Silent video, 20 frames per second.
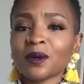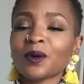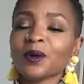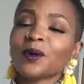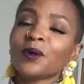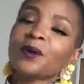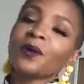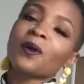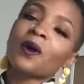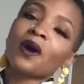
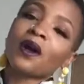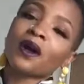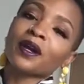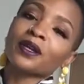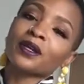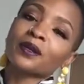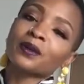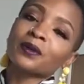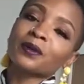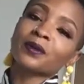who are
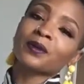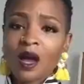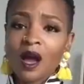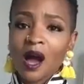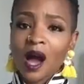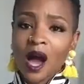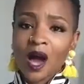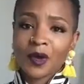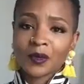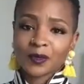you?
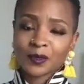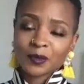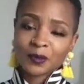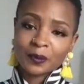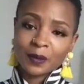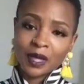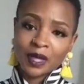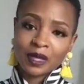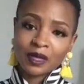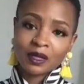Always
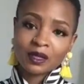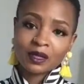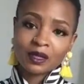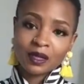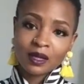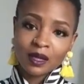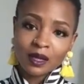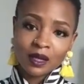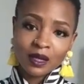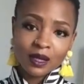remain
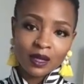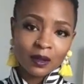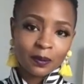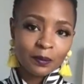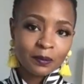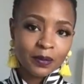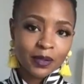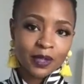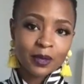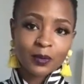a
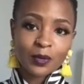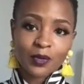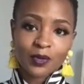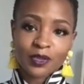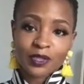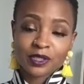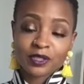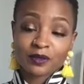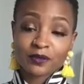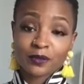big
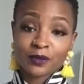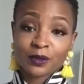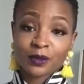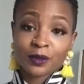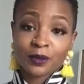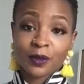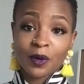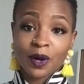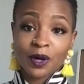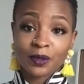portion of who
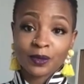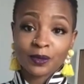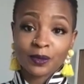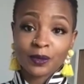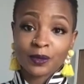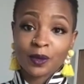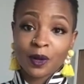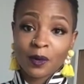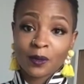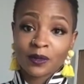you are and who
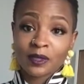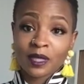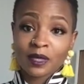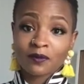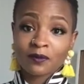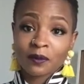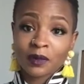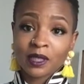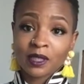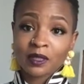you always
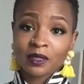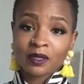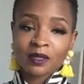have been.